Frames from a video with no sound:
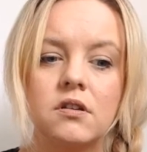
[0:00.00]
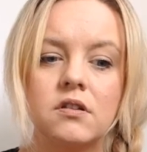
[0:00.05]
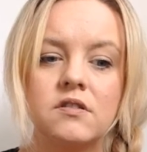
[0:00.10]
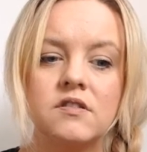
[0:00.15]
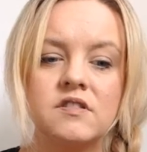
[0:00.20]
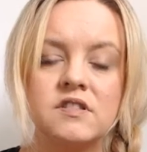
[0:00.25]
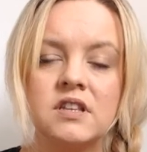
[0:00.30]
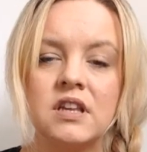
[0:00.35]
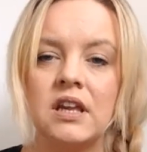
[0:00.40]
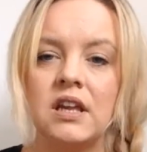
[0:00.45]

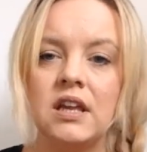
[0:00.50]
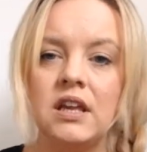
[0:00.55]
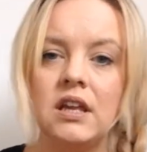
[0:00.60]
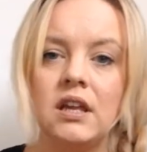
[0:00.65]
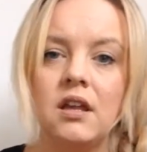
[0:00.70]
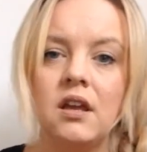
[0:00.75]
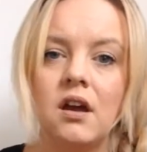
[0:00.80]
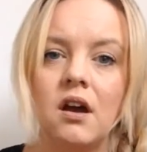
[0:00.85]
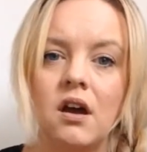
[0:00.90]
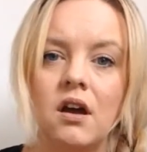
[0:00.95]

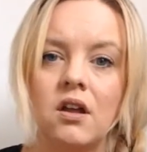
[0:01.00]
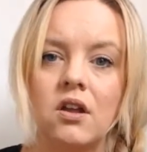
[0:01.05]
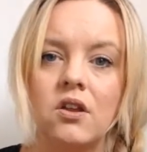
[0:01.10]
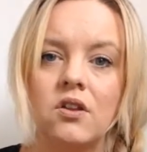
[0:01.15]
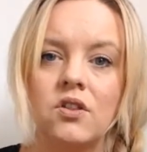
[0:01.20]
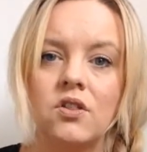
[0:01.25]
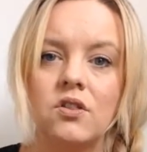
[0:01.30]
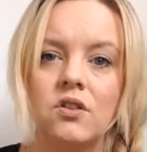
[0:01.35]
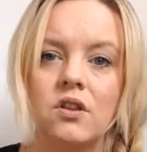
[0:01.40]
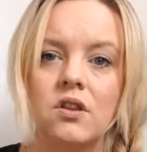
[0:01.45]
see
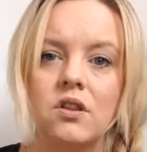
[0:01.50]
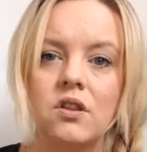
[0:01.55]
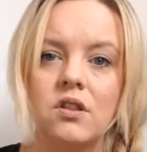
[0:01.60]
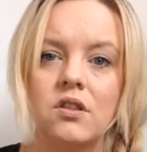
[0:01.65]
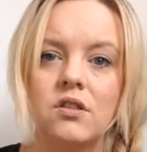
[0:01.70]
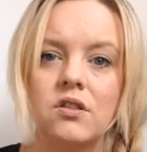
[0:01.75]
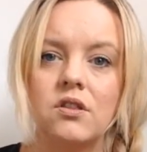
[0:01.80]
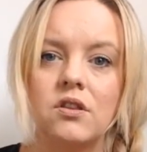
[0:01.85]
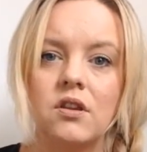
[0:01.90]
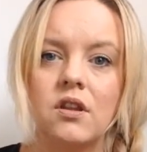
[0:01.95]

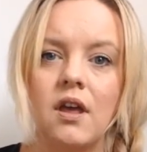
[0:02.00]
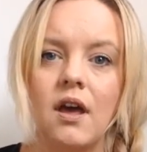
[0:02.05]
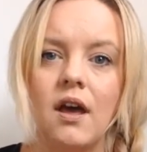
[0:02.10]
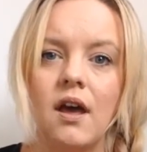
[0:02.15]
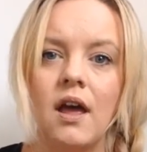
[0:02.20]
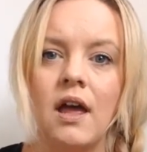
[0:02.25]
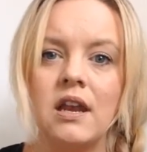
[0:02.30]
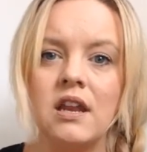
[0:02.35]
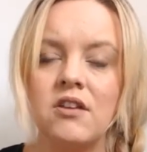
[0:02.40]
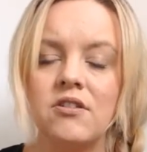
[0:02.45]

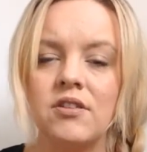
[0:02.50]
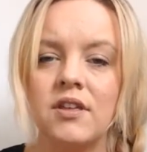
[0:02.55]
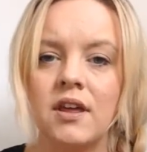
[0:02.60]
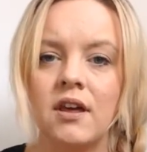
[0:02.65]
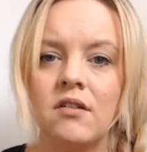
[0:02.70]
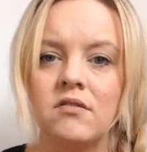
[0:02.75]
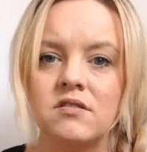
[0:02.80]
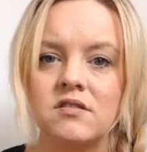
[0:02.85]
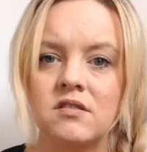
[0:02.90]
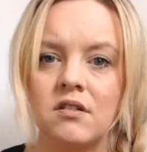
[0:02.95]
anything
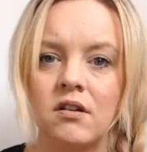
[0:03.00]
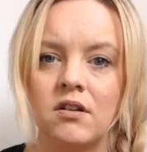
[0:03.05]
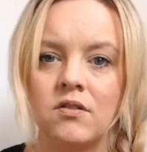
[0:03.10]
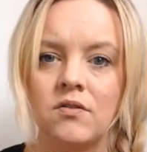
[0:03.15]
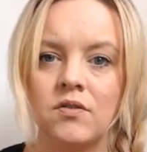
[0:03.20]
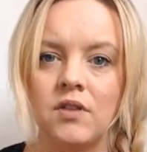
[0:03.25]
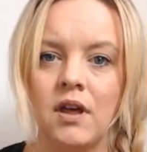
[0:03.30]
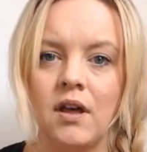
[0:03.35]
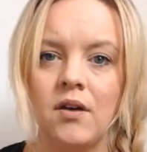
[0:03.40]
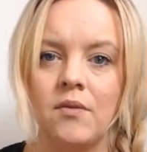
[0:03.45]
outside
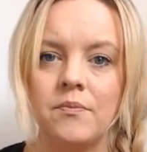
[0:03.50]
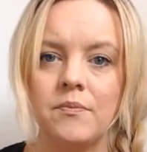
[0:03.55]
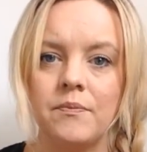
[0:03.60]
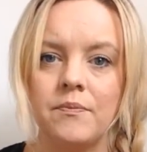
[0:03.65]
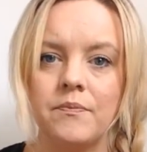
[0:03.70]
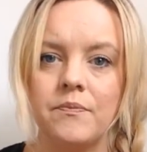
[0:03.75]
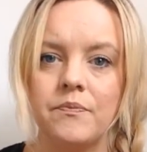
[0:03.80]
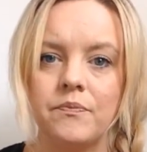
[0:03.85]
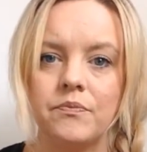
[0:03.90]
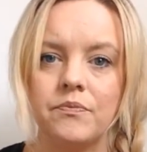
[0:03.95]
of that,
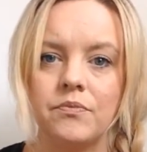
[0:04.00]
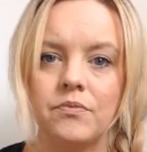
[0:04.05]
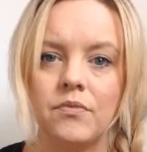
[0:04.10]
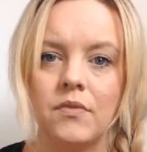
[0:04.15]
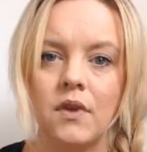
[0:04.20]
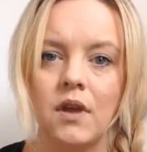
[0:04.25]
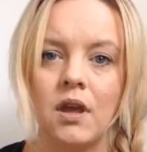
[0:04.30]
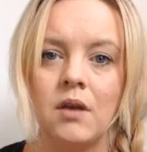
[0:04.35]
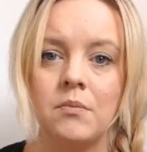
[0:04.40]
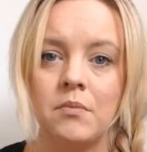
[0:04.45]

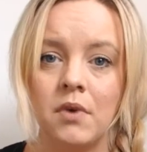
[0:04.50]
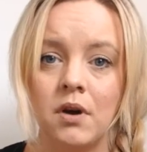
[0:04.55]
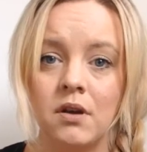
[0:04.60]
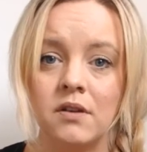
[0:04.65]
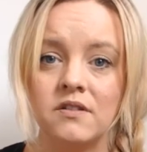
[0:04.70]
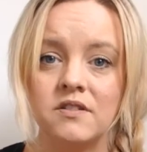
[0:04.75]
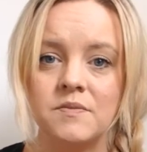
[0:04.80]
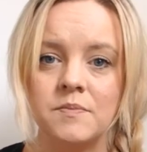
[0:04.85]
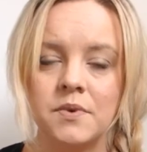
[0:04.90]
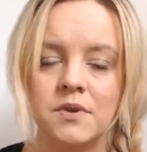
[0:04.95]
in my
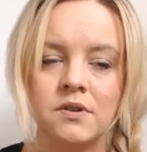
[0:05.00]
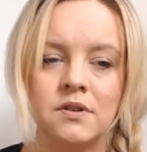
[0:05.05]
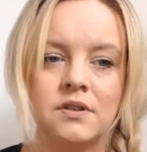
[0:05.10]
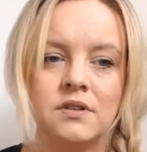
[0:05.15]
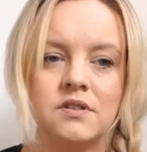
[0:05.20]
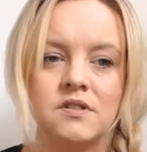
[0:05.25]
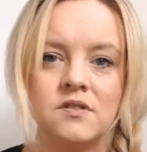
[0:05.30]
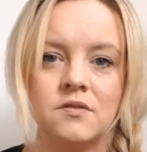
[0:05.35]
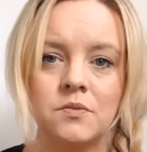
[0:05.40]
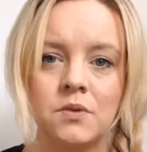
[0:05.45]

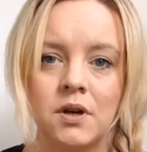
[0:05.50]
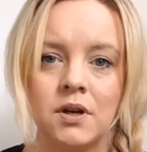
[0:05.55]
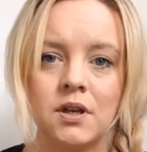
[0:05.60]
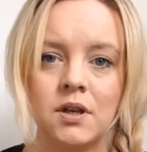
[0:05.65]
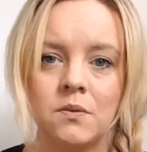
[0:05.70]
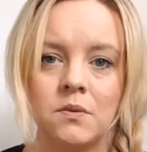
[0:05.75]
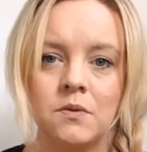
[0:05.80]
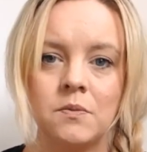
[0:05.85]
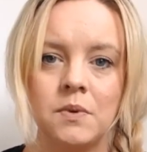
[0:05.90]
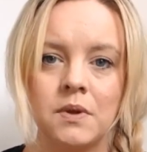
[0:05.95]
experience of
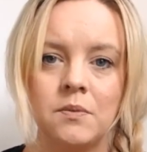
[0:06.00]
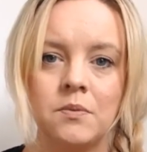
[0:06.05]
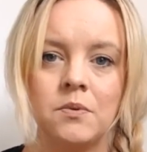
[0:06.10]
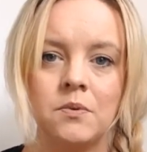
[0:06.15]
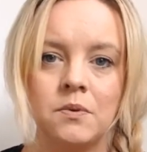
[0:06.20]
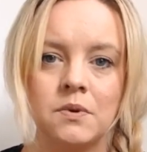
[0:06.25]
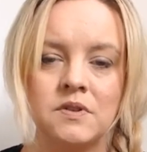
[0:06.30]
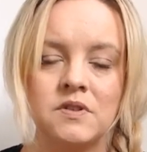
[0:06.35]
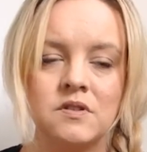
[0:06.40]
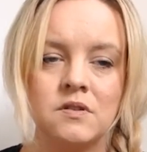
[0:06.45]
working with
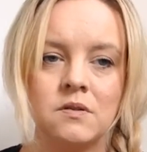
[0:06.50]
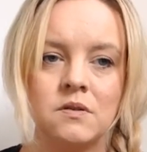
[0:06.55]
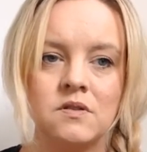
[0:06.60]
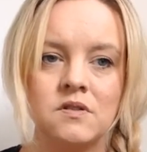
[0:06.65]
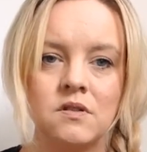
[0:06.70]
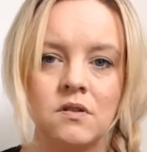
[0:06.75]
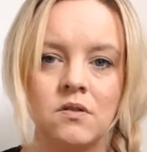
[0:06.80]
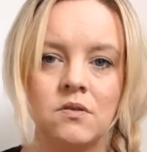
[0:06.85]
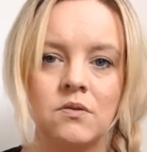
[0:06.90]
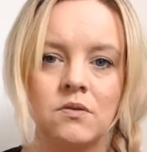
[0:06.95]
people with
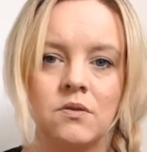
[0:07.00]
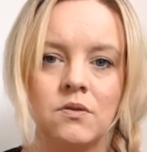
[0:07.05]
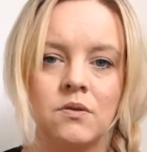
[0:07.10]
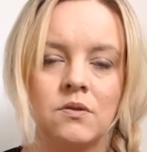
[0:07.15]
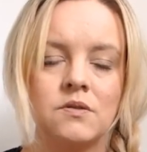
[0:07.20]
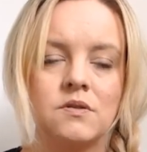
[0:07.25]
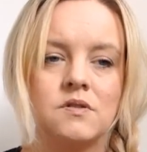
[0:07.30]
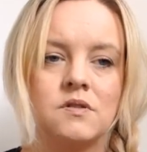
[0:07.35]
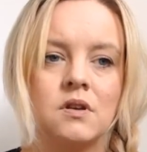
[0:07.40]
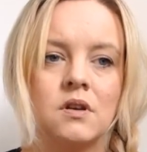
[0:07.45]
suicidal
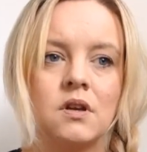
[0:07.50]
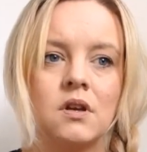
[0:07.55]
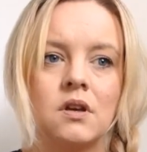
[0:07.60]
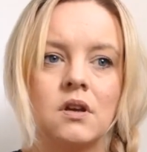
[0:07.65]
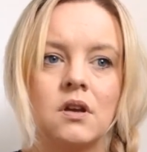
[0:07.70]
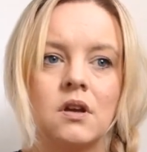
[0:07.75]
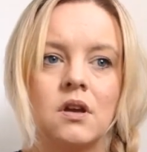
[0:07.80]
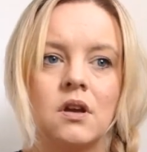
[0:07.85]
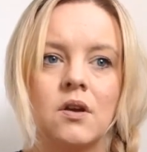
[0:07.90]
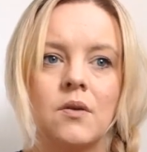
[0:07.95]
thoughts,
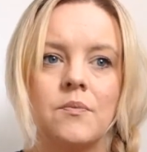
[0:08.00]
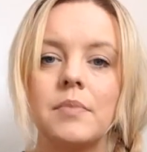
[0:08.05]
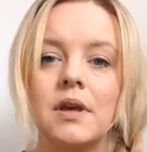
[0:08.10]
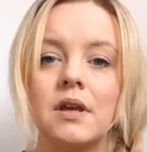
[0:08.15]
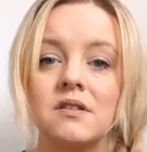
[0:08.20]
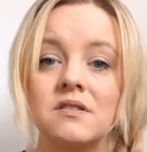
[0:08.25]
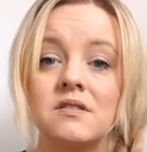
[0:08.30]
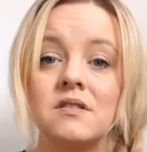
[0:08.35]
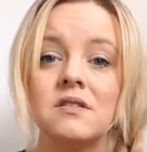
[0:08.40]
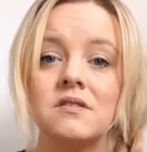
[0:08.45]

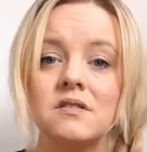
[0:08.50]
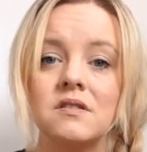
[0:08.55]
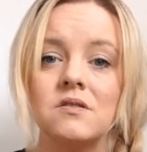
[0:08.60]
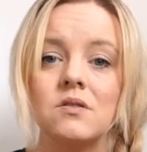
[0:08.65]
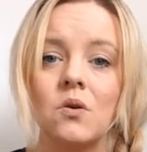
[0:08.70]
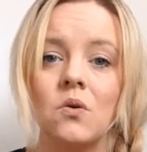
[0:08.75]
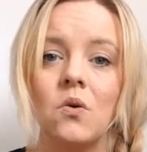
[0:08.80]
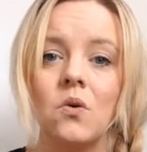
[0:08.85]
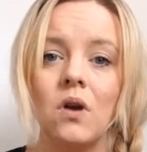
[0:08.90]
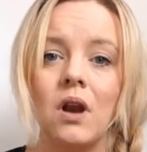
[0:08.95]
because this
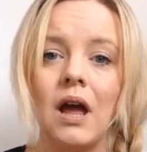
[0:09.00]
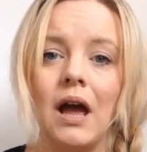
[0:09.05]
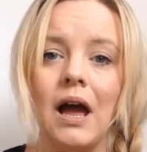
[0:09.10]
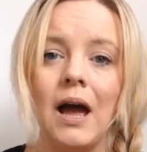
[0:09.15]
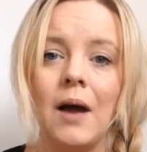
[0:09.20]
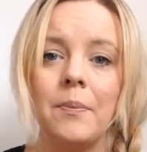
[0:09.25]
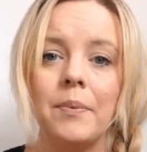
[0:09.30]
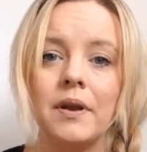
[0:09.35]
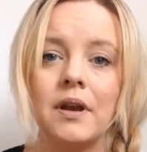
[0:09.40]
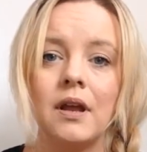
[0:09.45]
is all
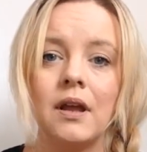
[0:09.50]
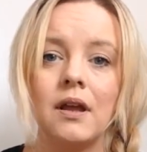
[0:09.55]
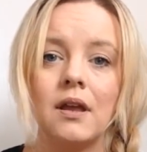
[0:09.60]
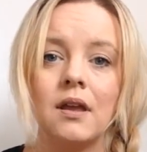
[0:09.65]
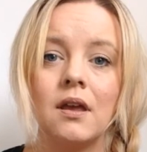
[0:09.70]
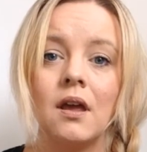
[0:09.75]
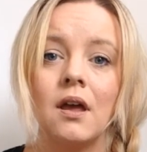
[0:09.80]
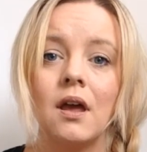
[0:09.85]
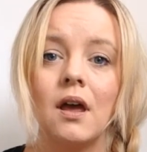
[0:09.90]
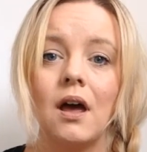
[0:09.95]

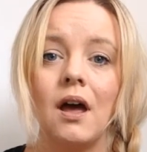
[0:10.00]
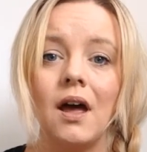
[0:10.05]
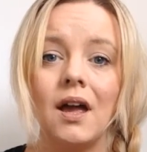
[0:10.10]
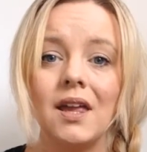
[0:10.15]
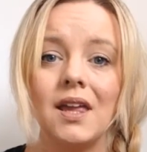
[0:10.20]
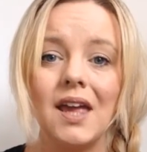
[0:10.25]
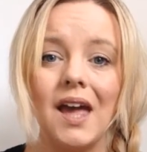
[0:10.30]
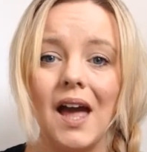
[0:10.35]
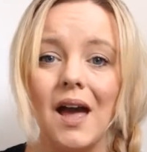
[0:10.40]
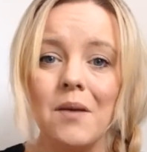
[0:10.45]
happening at
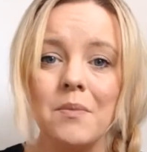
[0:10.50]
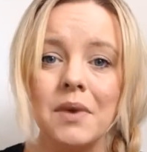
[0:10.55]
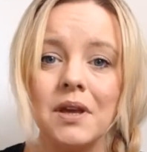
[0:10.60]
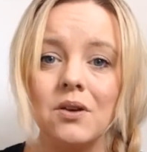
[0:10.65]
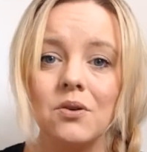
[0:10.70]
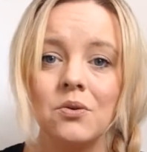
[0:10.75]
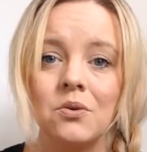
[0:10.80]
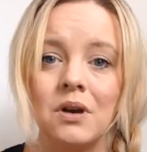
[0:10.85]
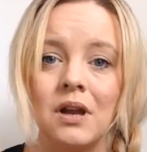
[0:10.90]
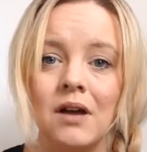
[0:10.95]
a
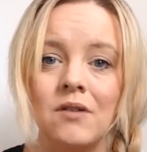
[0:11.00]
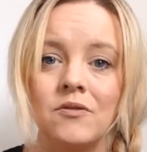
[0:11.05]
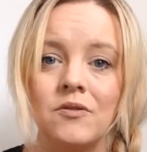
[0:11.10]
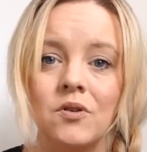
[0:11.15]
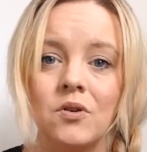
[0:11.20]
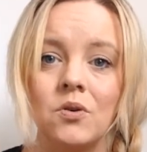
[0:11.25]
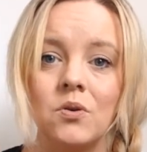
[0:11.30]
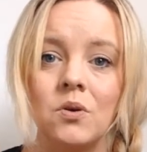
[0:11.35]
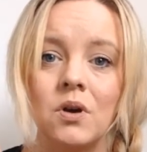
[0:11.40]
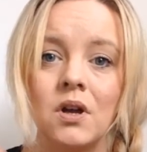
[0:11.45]
chemical
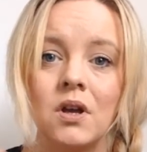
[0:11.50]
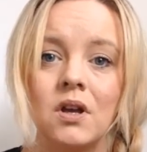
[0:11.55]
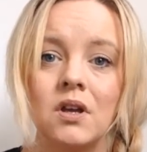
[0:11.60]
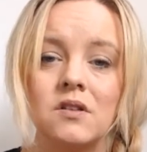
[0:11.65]
level.